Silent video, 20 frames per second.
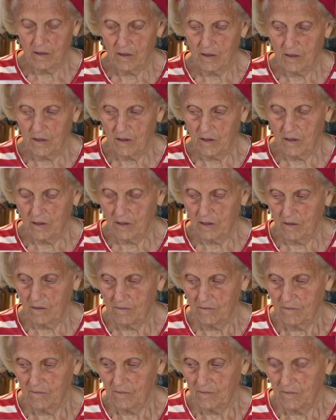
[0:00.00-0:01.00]

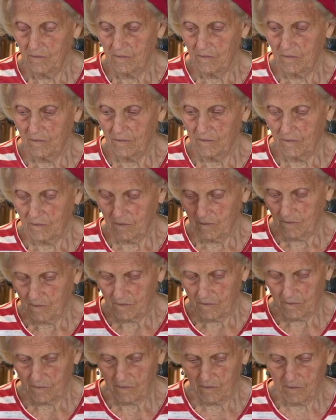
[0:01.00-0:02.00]

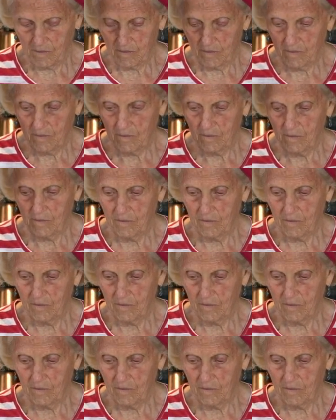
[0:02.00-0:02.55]
(not speaking)